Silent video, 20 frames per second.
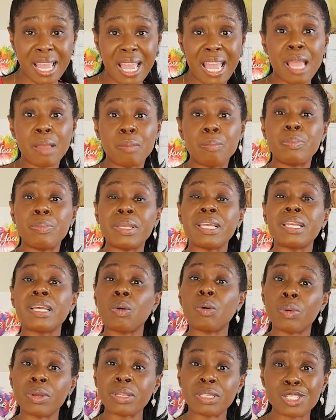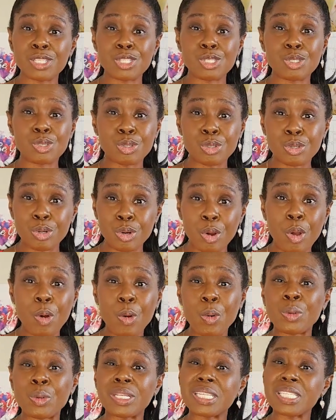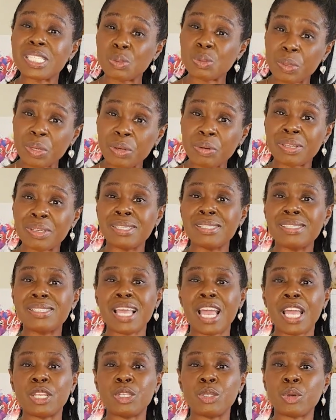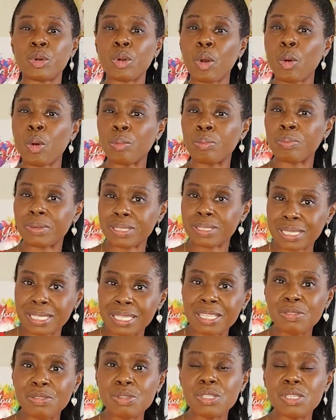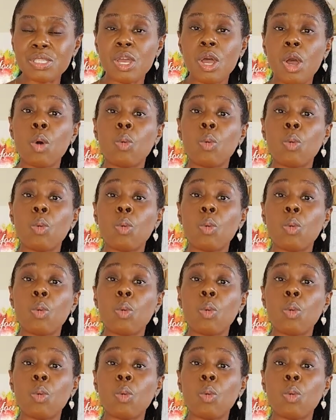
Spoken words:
And being a witness to your own experience and your own beliefs